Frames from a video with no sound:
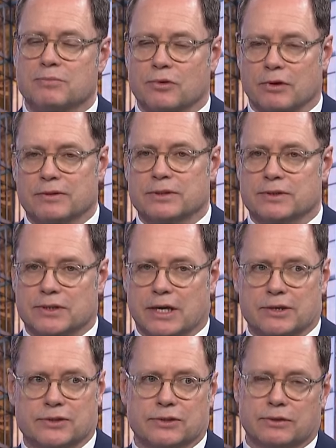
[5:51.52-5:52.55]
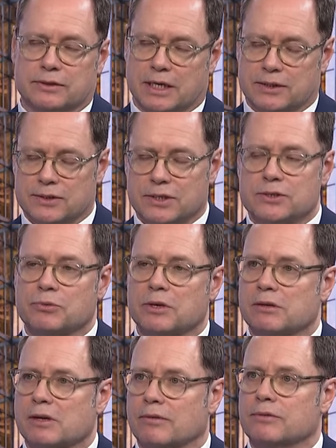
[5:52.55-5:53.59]
much more of a desire still at that
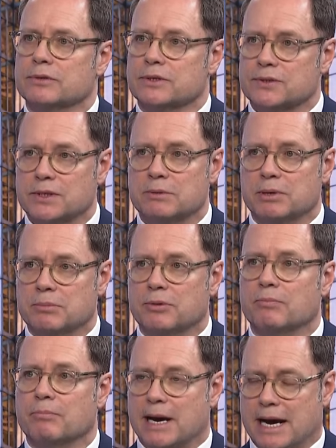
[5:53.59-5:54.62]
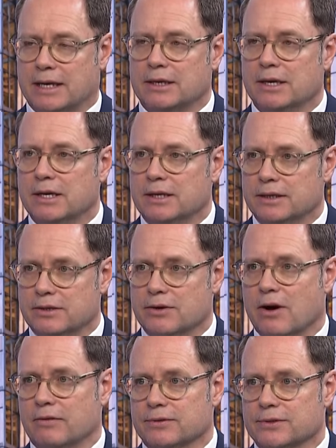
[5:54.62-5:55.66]
C-suite level to see people back
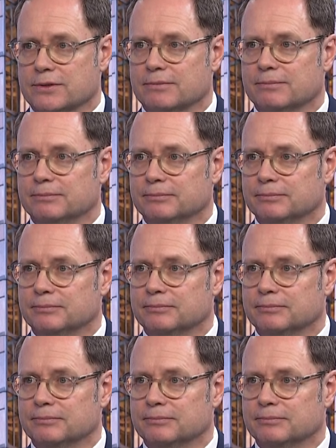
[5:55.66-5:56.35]
in the office.